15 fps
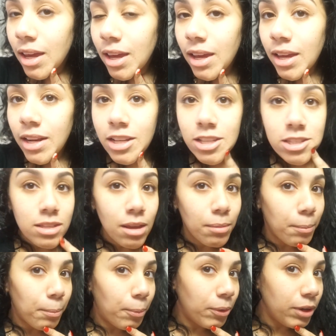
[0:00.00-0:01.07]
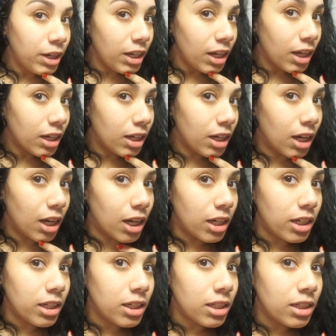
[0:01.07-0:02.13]
And it's pretty
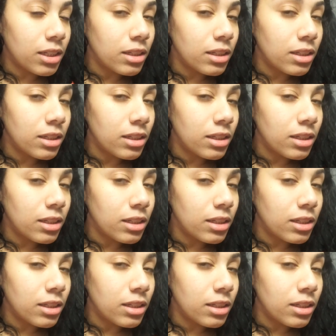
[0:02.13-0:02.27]
gone.